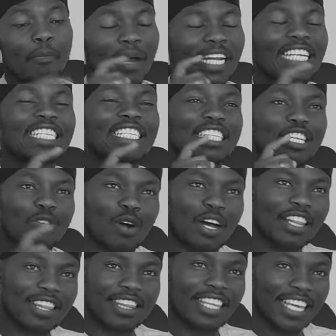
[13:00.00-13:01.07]
But the
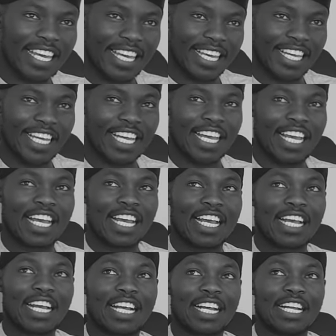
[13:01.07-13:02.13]
one thing
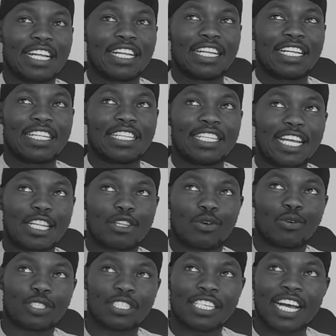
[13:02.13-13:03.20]
that
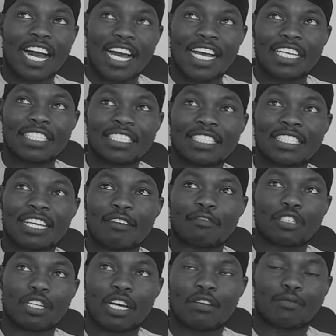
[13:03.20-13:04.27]
those guys
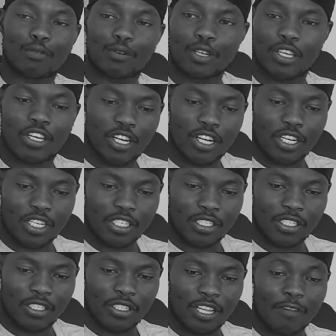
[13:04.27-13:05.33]
have done for
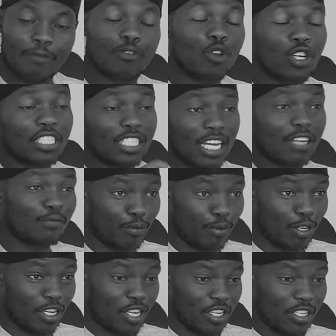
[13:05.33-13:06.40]
years, have not done for
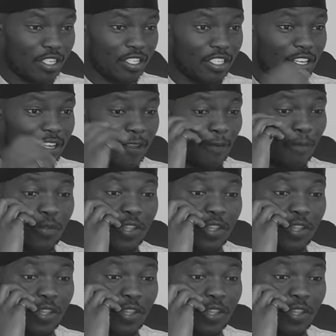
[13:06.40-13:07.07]
years, yeah.